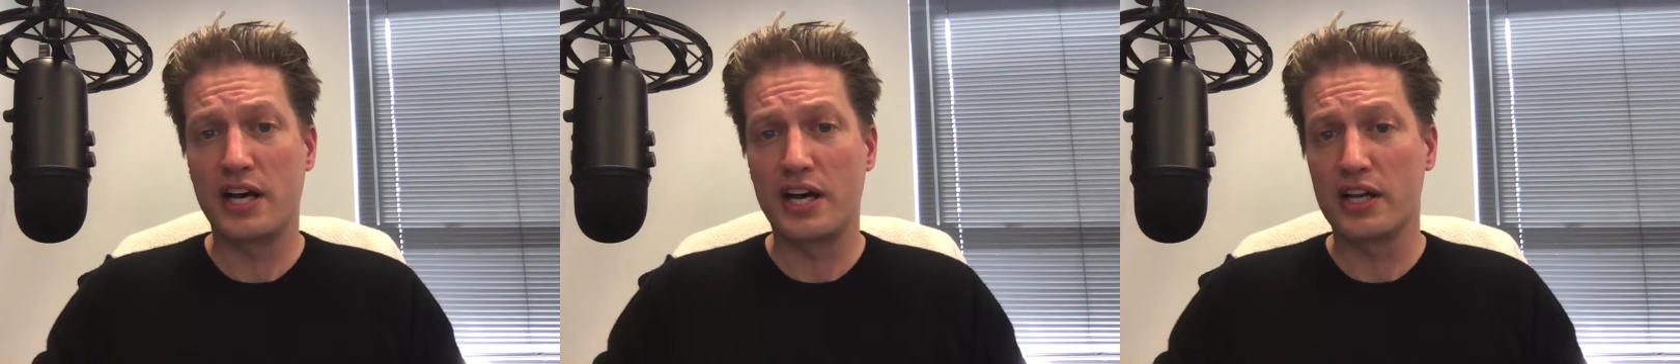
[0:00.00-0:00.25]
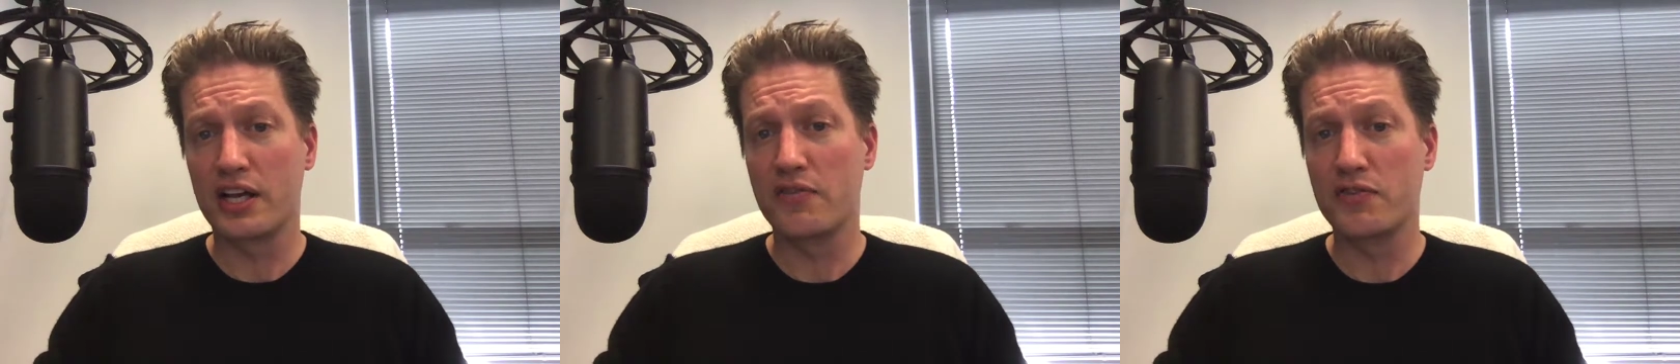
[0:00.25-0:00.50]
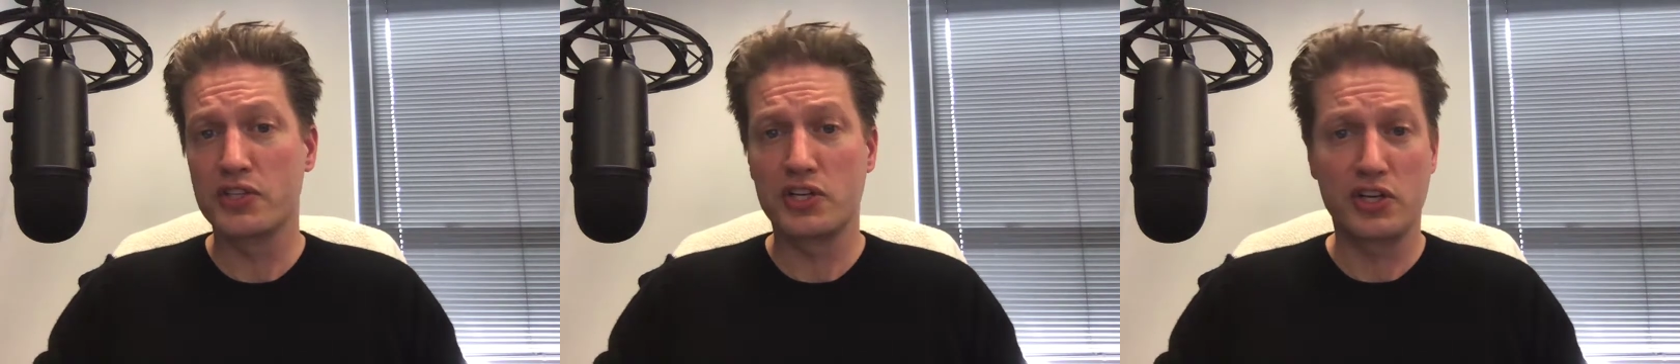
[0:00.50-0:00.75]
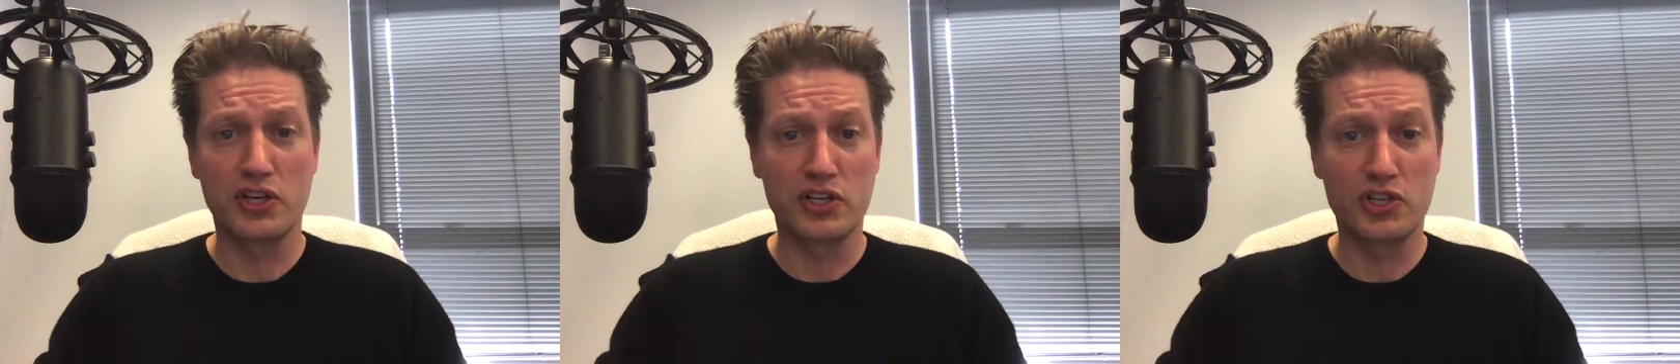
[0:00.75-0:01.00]
I'll come visit
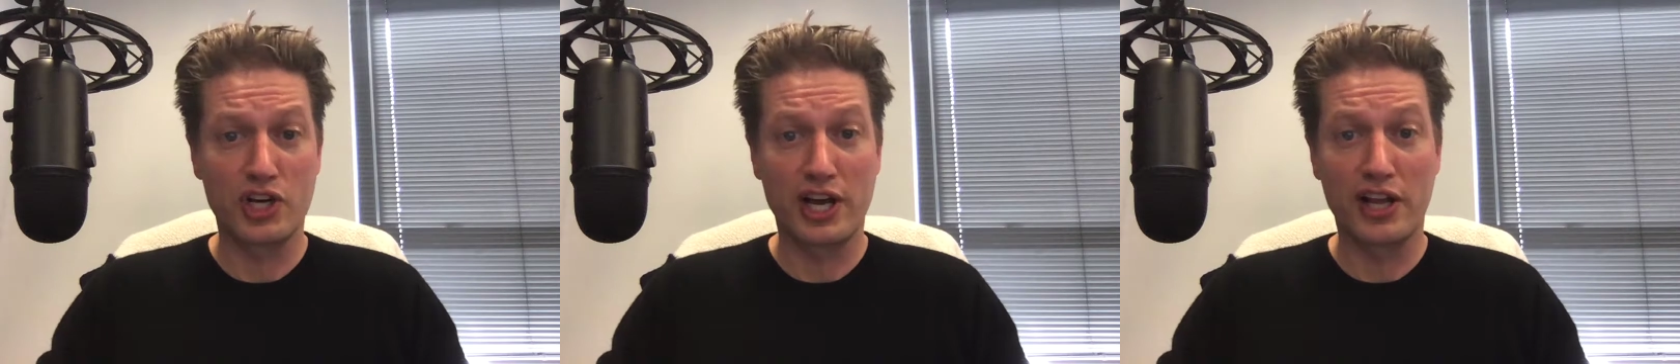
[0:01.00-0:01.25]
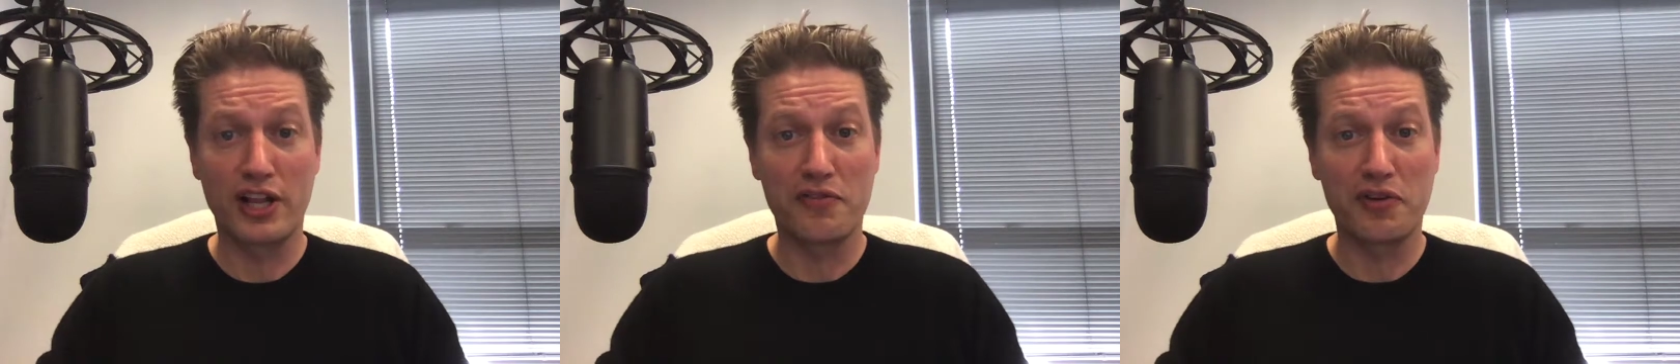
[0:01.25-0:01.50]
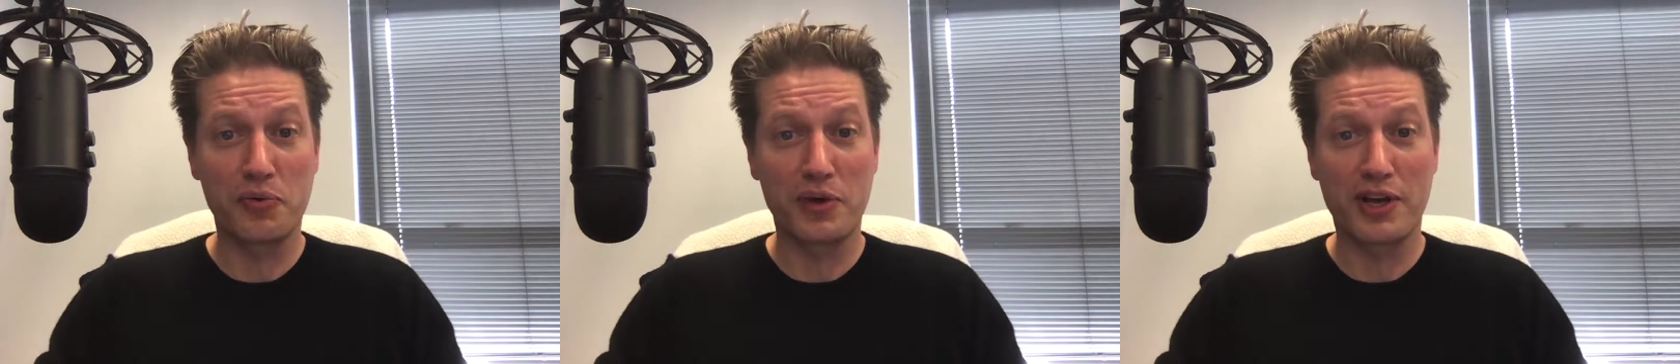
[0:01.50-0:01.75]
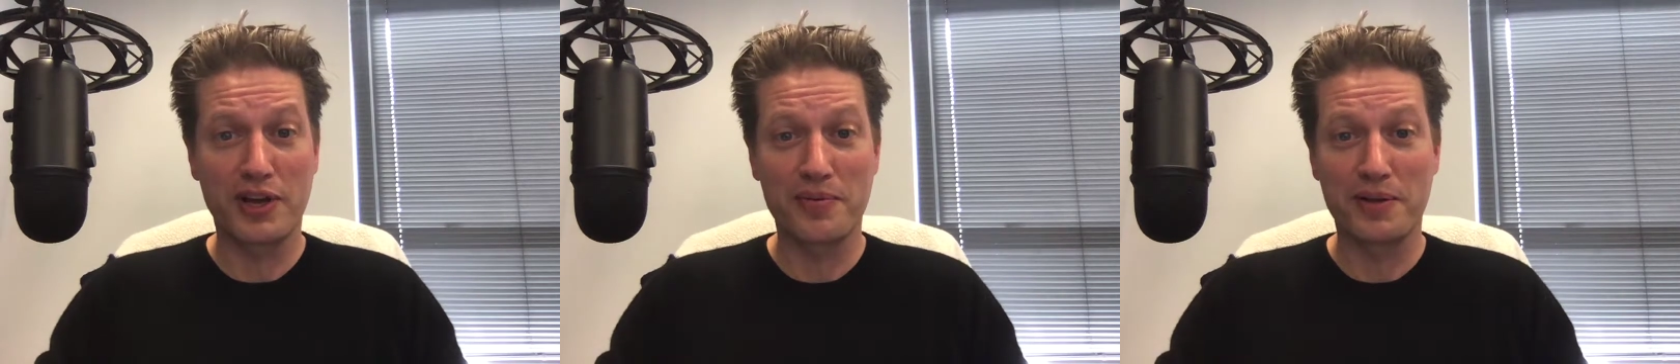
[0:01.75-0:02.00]
you in jail every
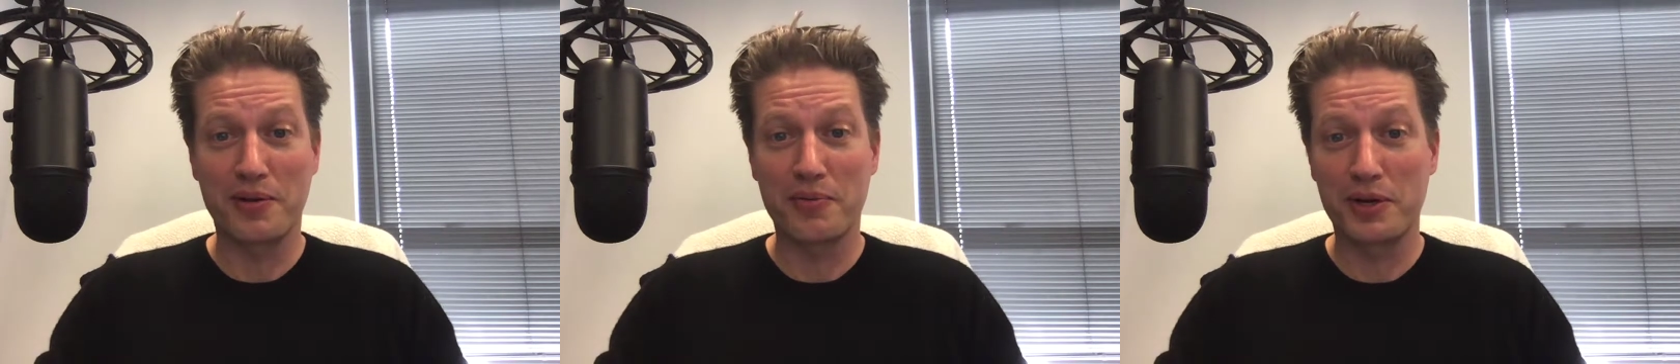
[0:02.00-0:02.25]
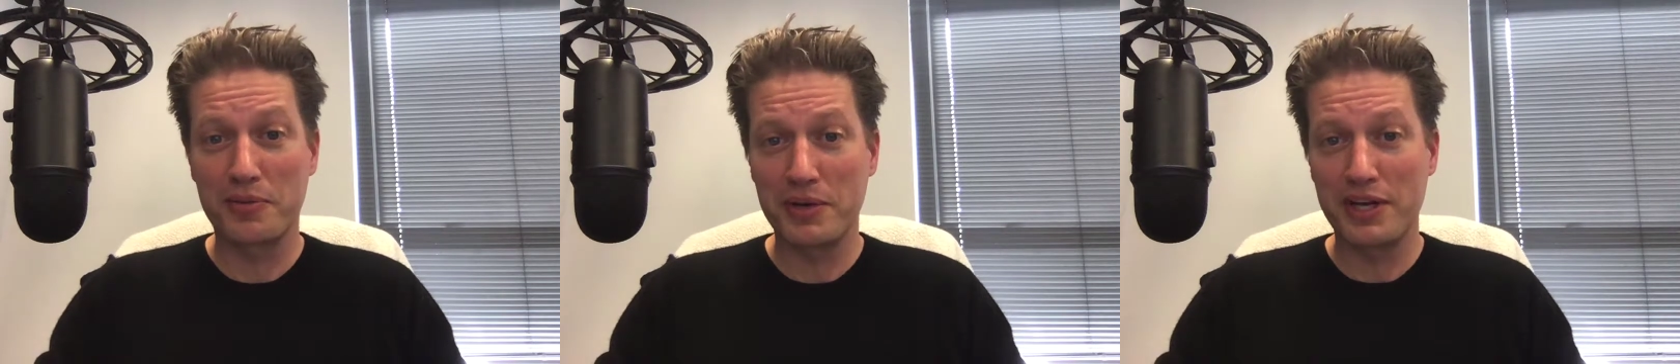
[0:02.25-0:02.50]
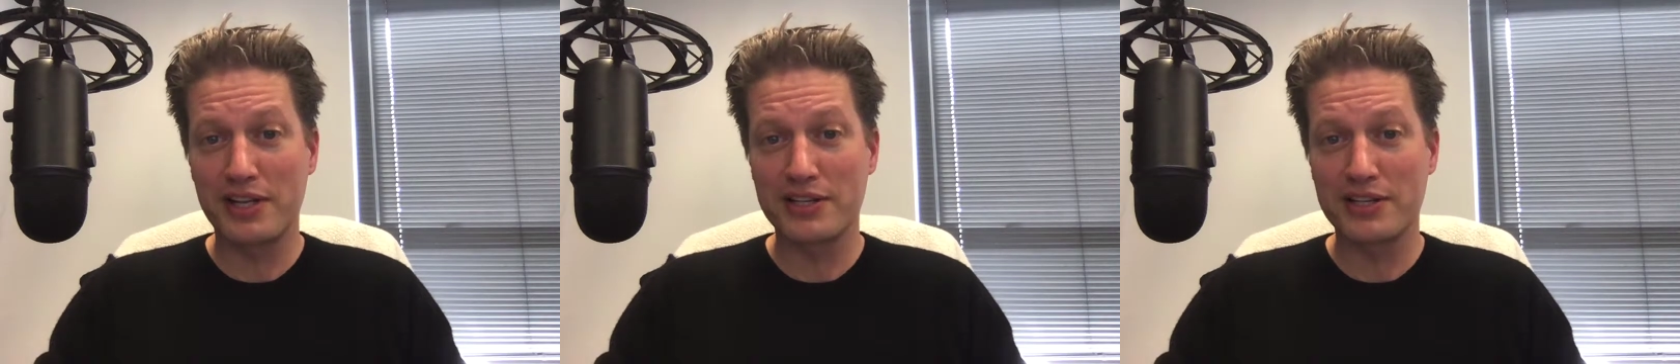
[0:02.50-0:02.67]
week. I'm like, what do you mean?